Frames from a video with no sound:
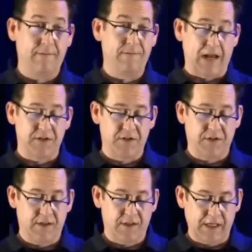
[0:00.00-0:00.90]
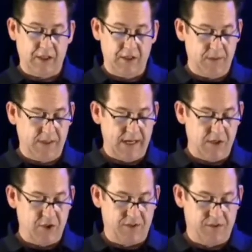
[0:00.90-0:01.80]
Faster-than-light
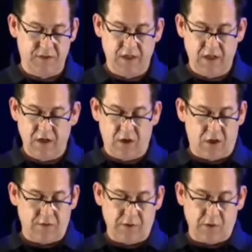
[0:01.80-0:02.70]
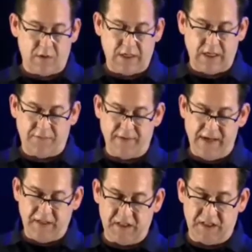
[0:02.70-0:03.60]
communications are required for
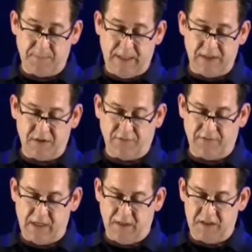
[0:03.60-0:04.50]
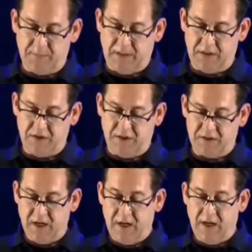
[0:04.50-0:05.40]
spacefaring species,